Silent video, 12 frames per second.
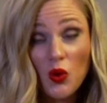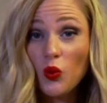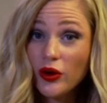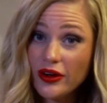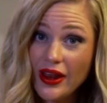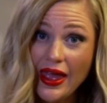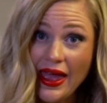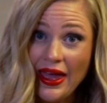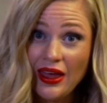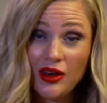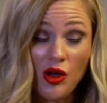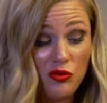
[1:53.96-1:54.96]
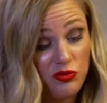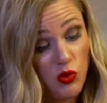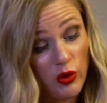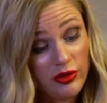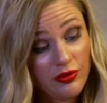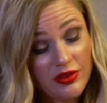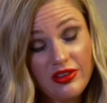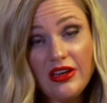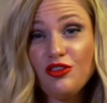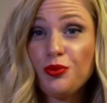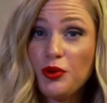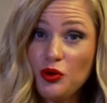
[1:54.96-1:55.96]
We're gonna add 1/4 of a
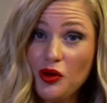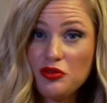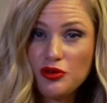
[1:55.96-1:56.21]
teaspoon of